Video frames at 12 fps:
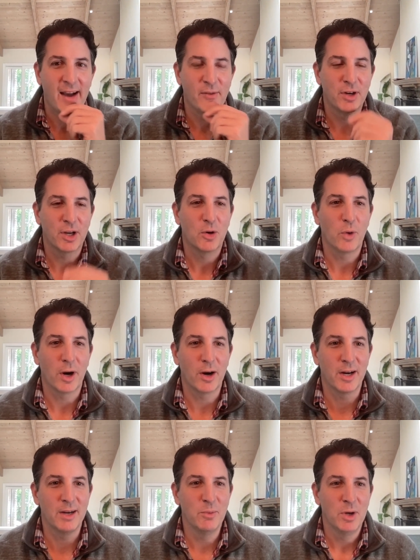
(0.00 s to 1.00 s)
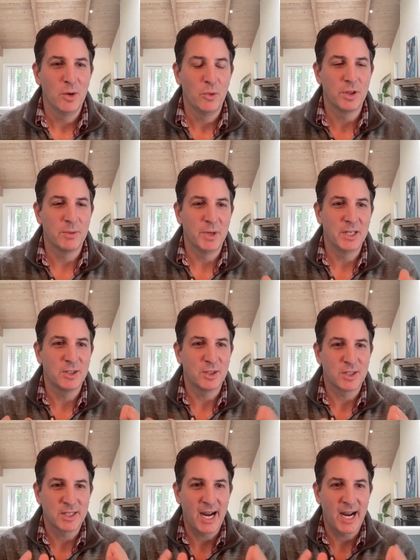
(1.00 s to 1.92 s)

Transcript: have an aquarium with a bunch of